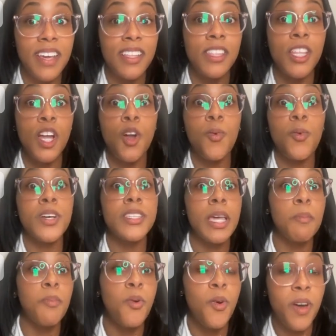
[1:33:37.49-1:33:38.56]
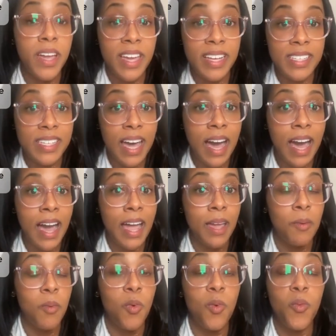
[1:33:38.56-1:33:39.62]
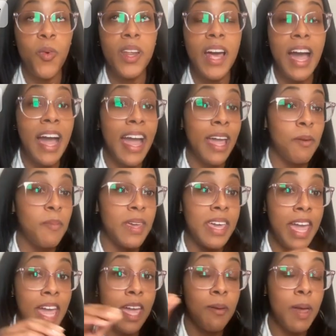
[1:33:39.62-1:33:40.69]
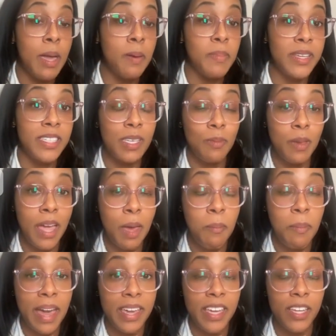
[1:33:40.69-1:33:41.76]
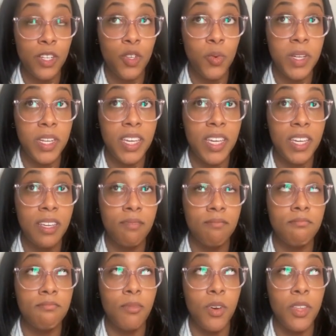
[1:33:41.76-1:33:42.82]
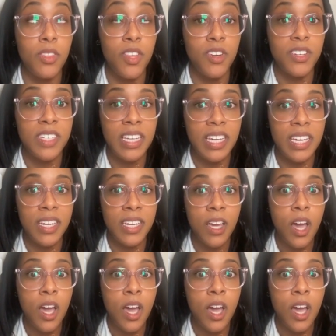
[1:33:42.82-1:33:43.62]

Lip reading: There was a point in time when I became a BCBA back in 2013